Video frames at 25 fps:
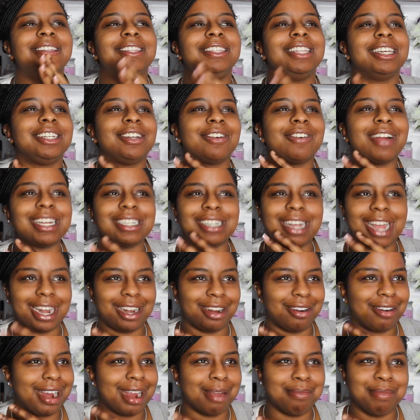the director had
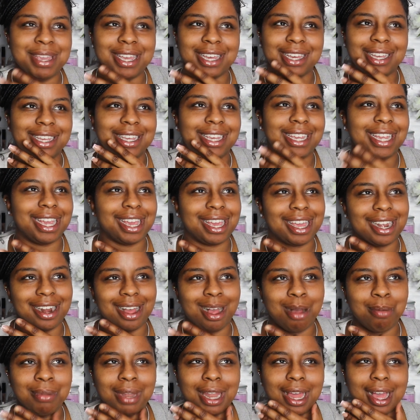to grab me again.
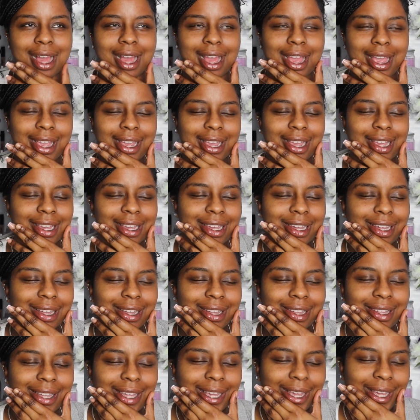I'm like,
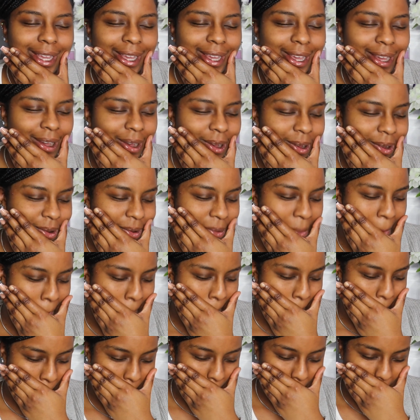
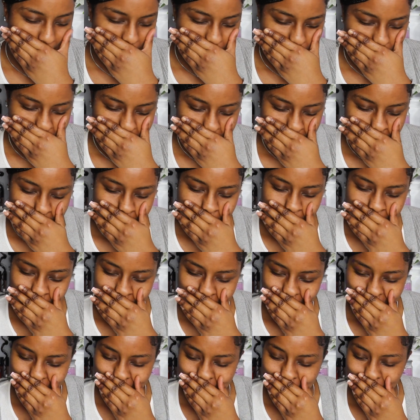yo, they're gonna
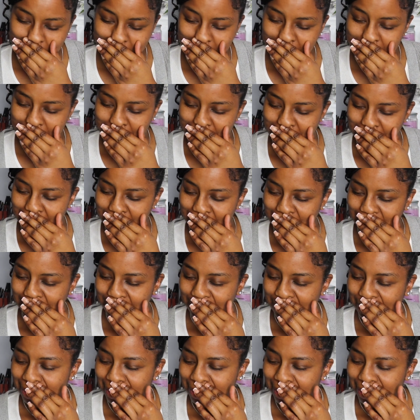make me